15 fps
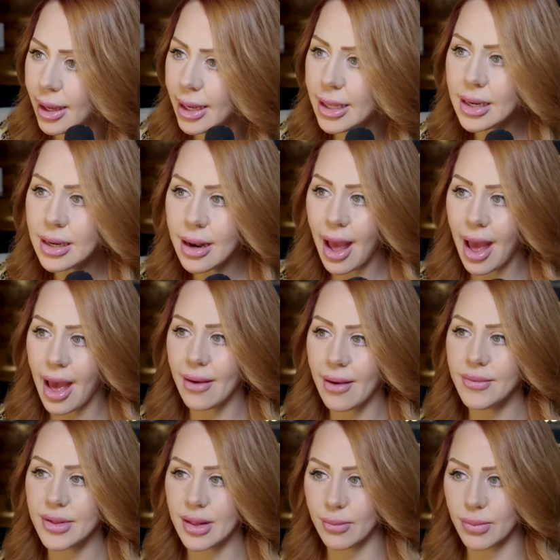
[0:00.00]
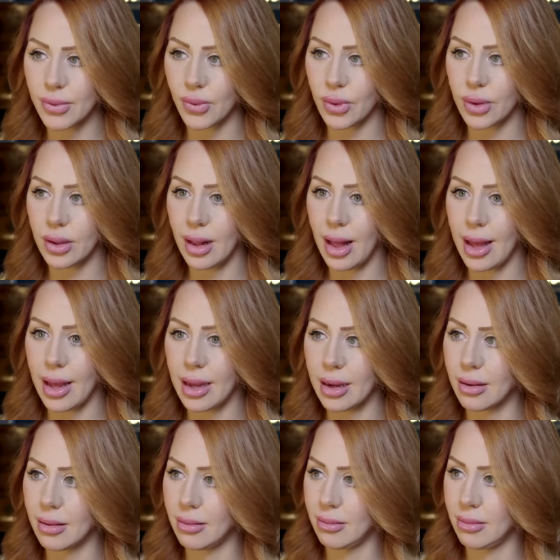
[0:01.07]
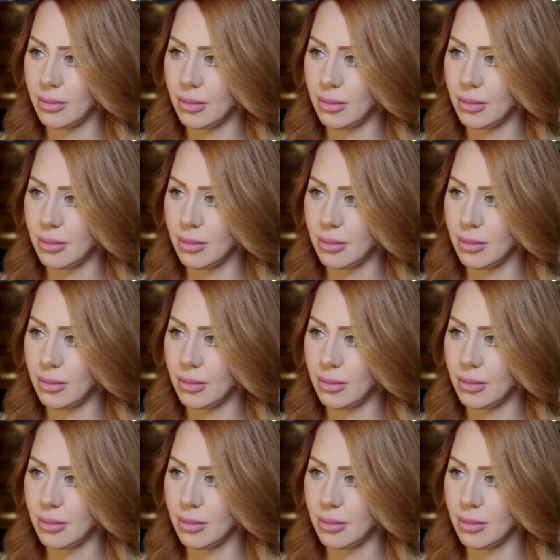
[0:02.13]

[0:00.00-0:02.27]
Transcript: He didn't have some sort of like